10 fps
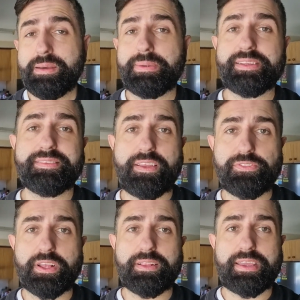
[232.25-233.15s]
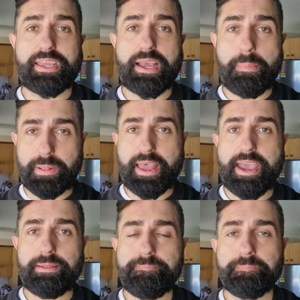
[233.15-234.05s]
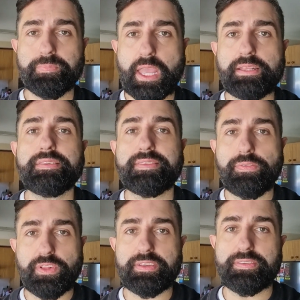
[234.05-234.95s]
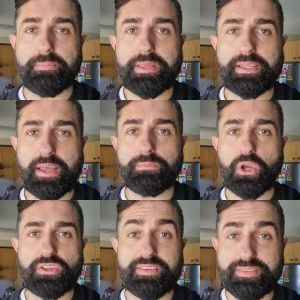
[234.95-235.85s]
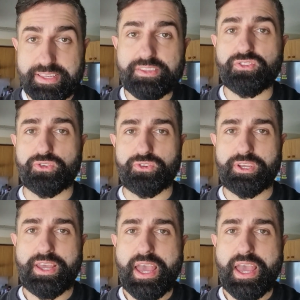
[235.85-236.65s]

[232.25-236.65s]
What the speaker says: but it's definitely a plan and it's definitely something that I'm going to stick to.